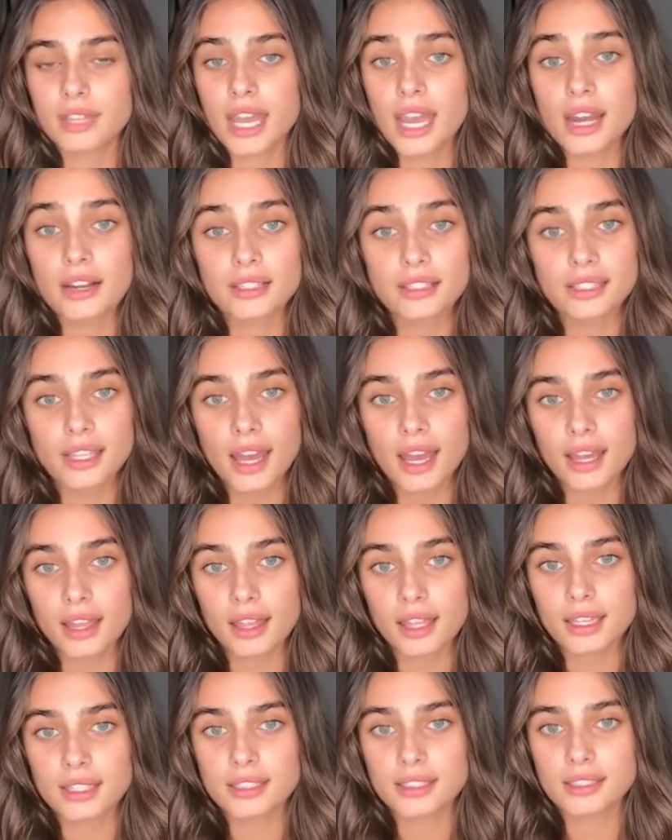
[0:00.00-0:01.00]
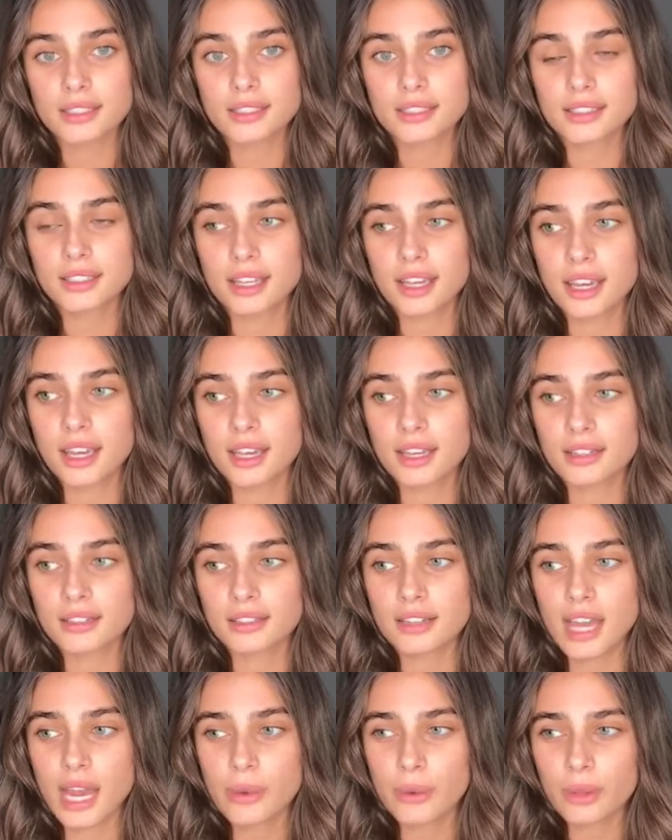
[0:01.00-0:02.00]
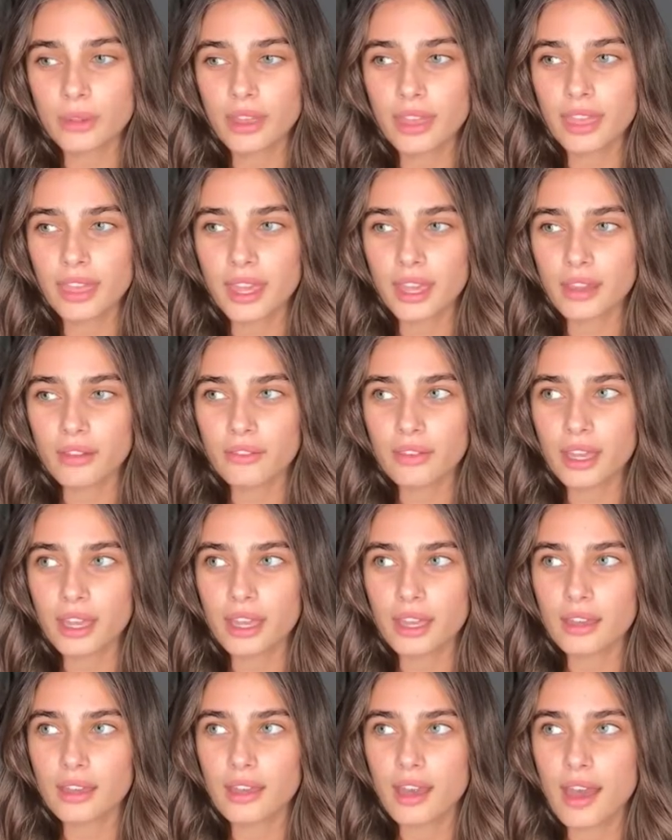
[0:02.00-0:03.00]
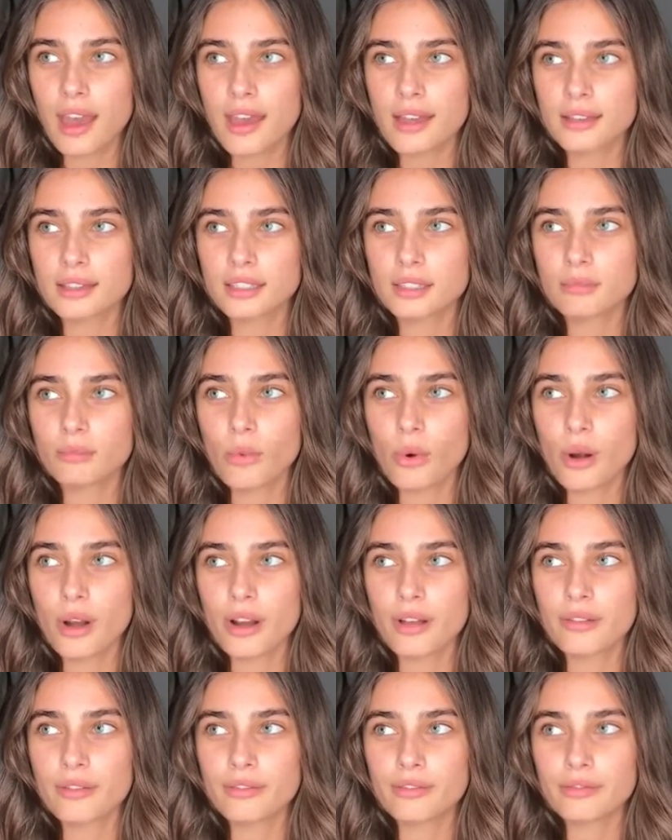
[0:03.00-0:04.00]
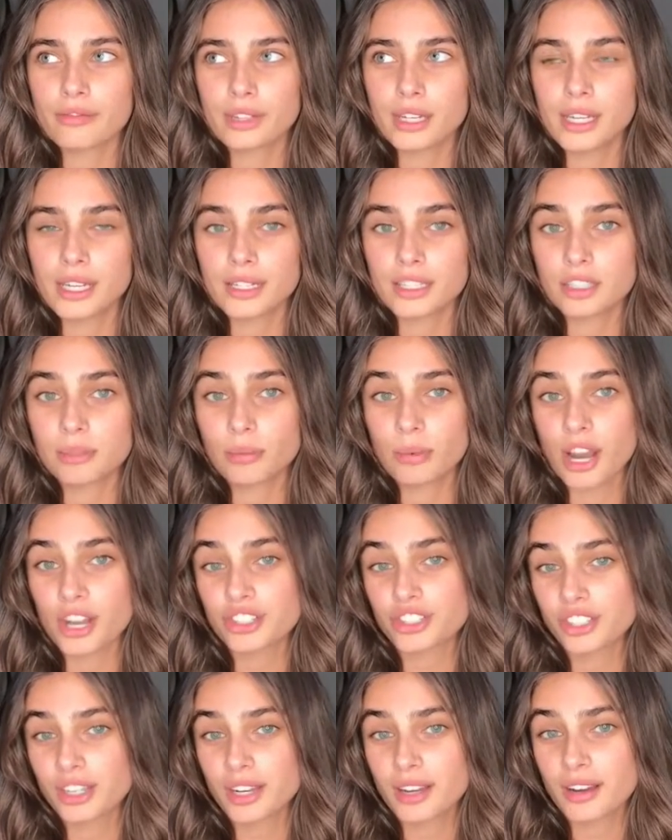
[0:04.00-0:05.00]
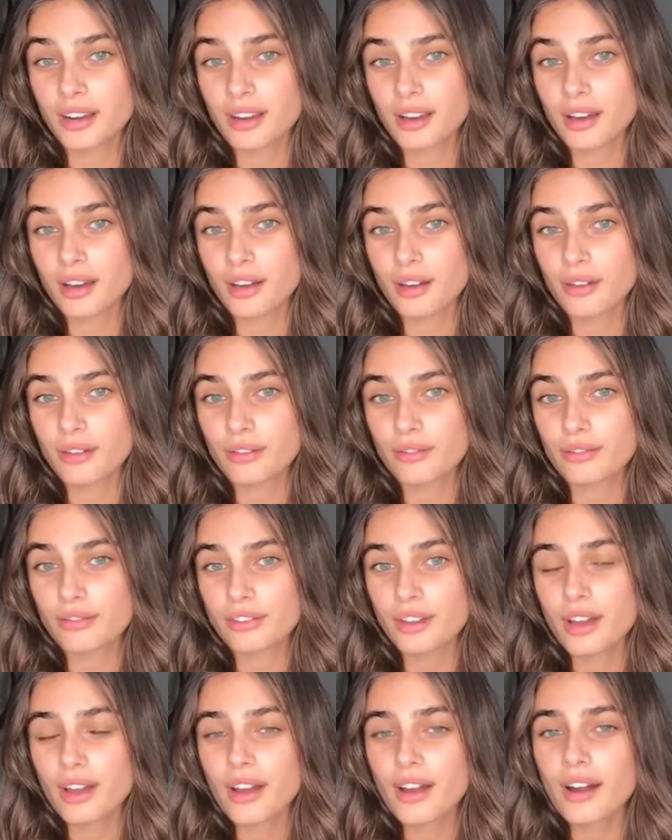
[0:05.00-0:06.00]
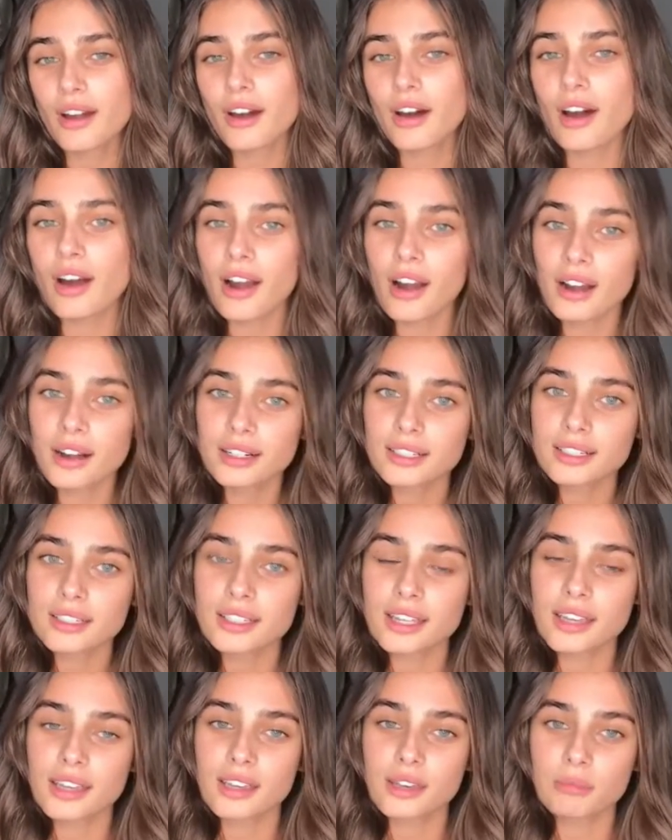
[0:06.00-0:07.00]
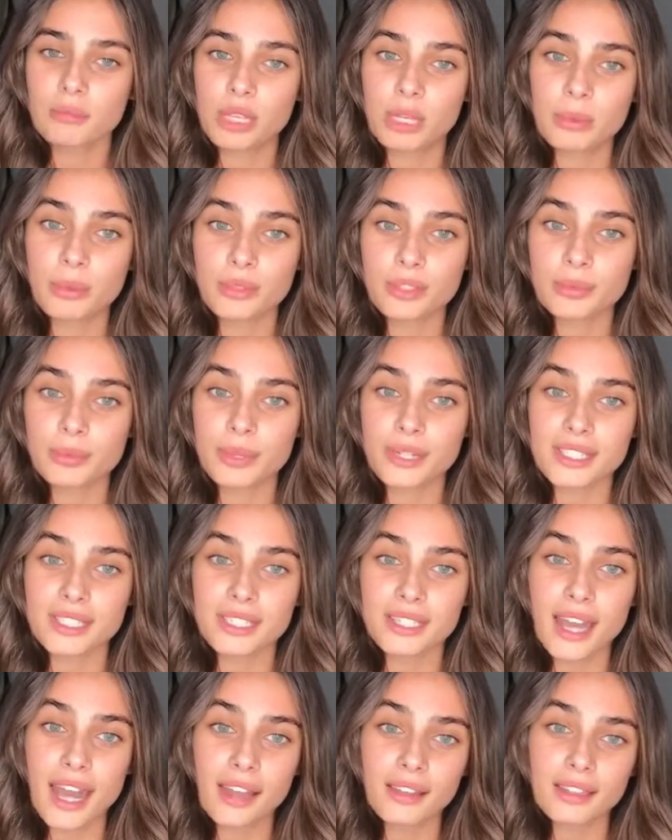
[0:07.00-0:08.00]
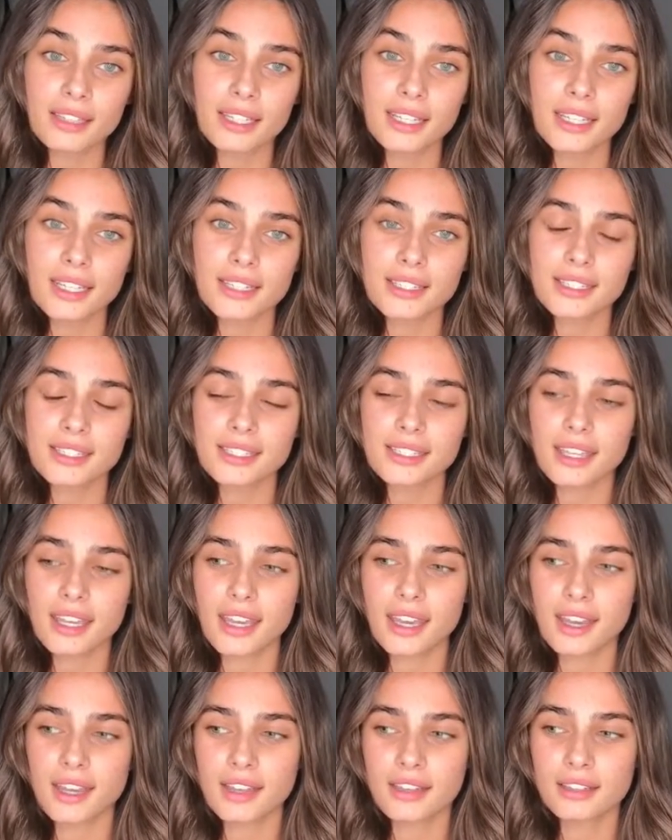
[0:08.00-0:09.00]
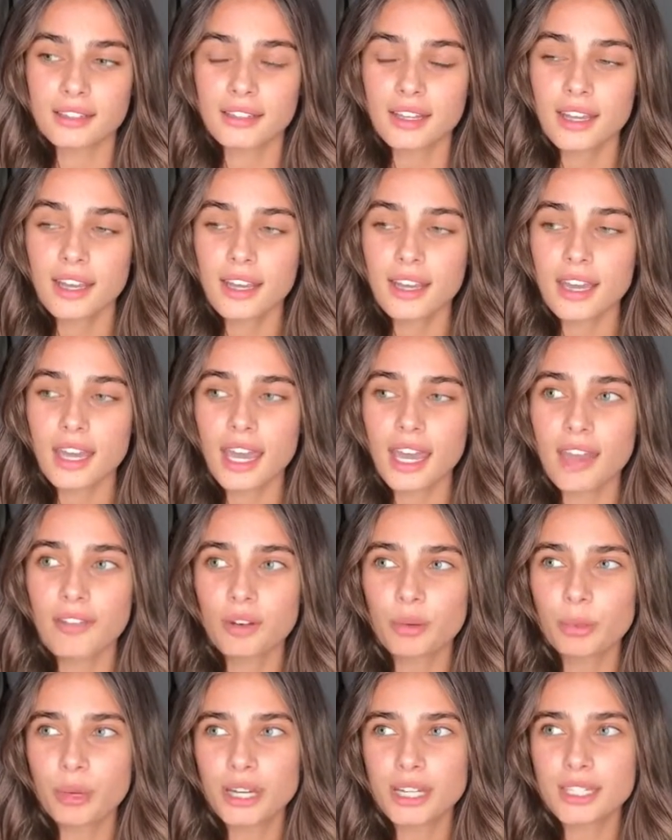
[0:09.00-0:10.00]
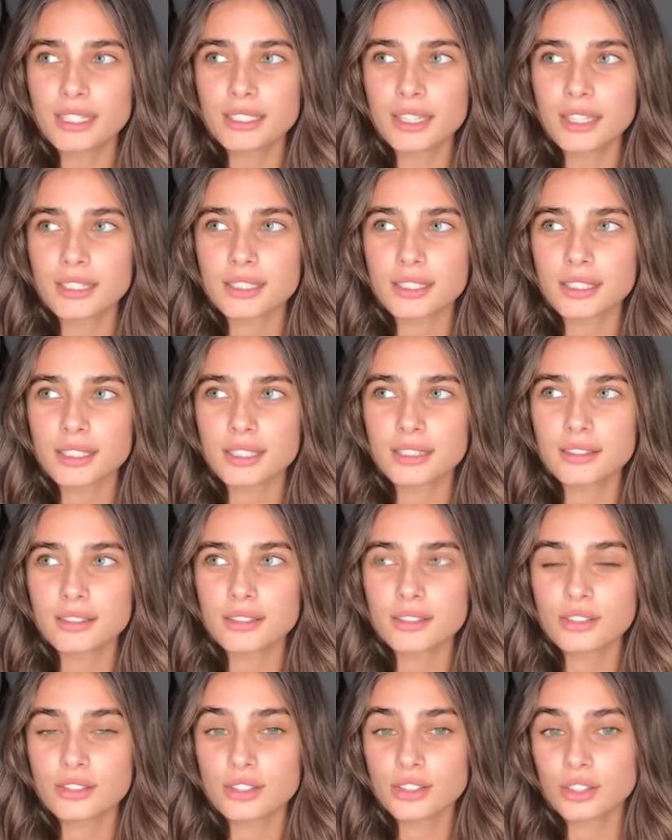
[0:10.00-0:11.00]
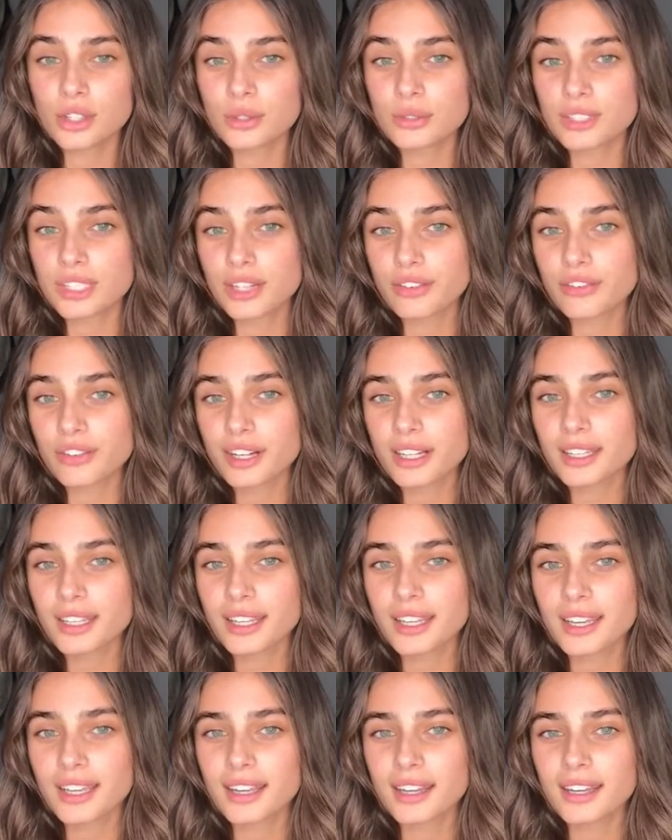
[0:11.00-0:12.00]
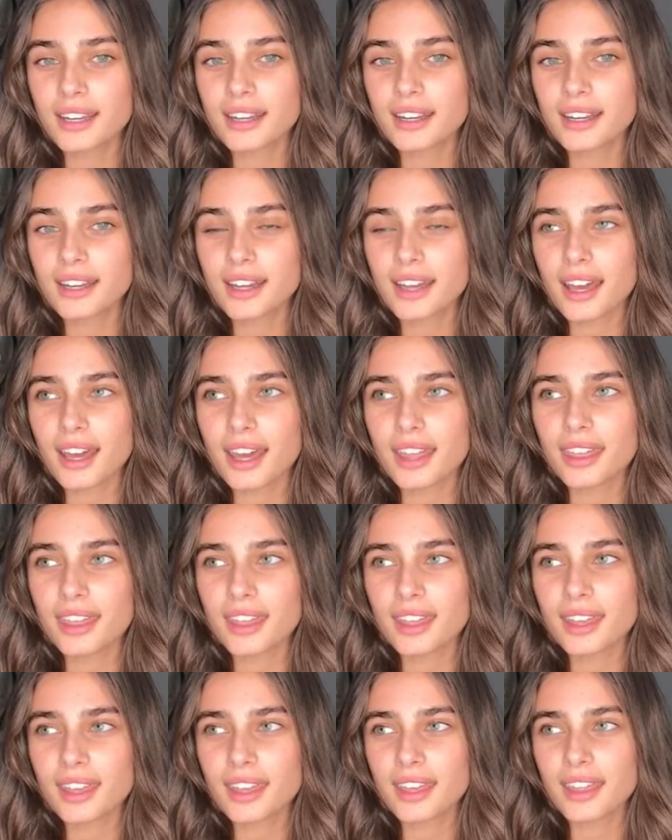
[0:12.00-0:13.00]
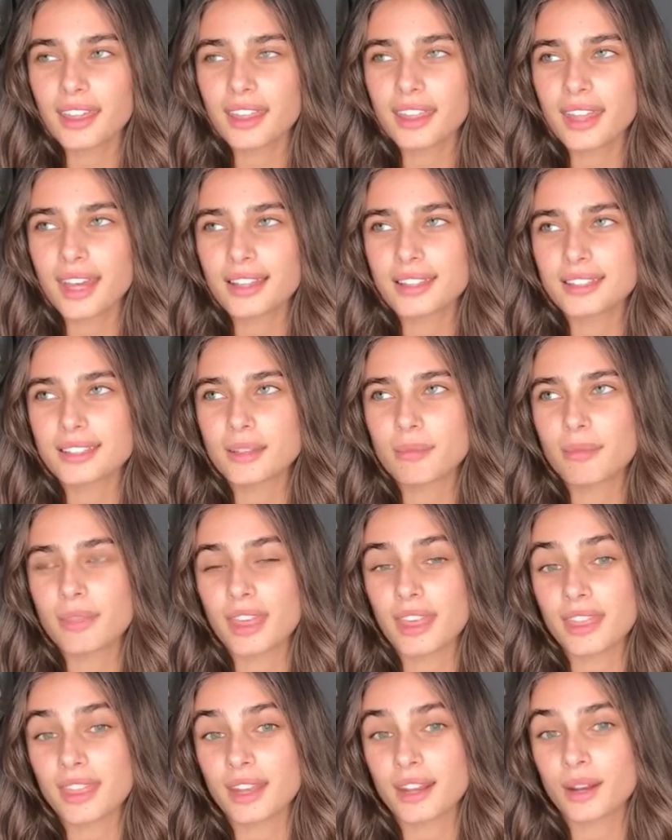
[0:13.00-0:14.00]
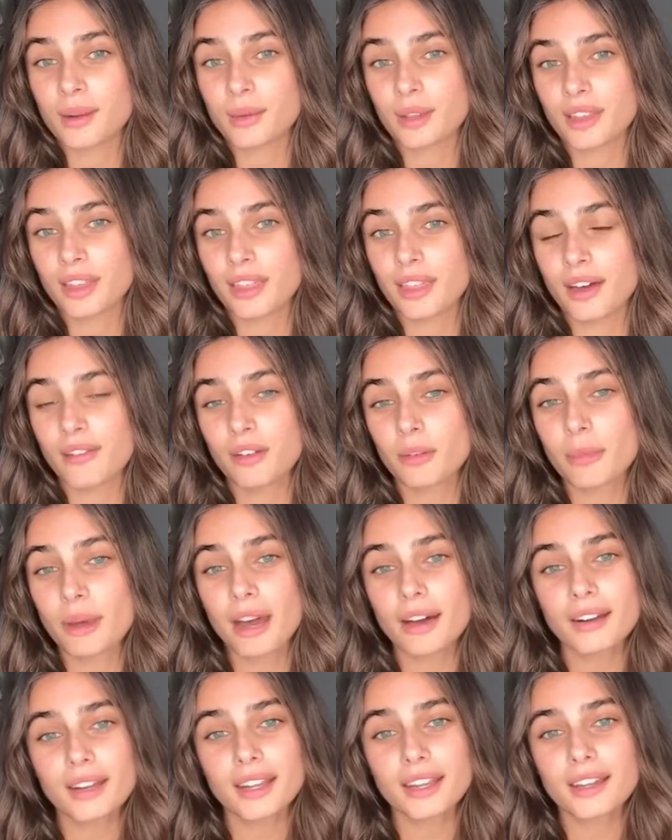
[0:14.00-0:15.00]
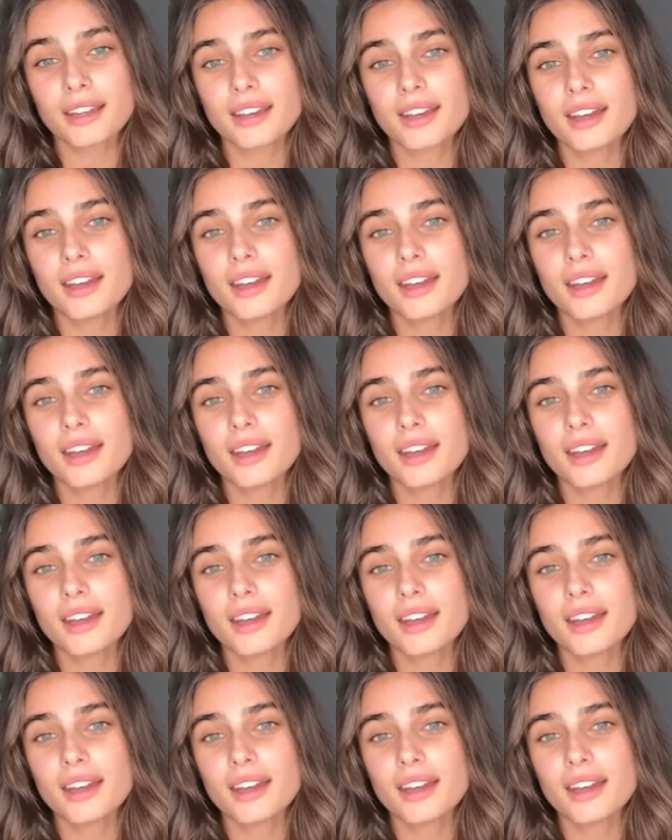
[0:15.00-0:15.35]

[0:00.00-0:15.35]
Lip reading: hairstylists, and I really think of it as more of an expression of art and people's personalities, and everybody does it so differently, and I think that's something that I really love about it.